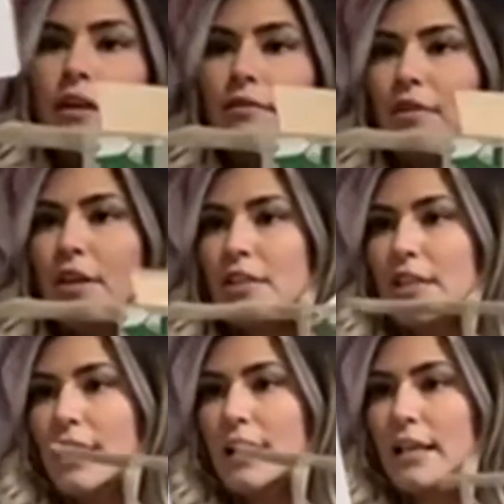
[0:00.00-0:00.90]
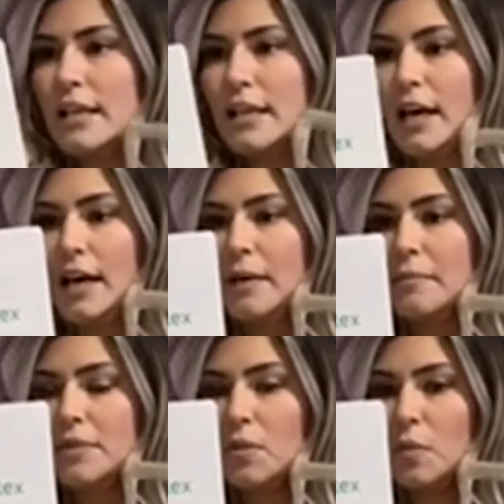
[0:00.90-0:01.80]
First thing, it
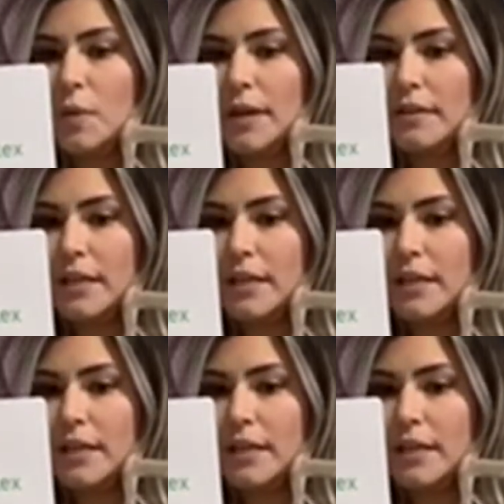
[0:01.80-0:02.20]
comes with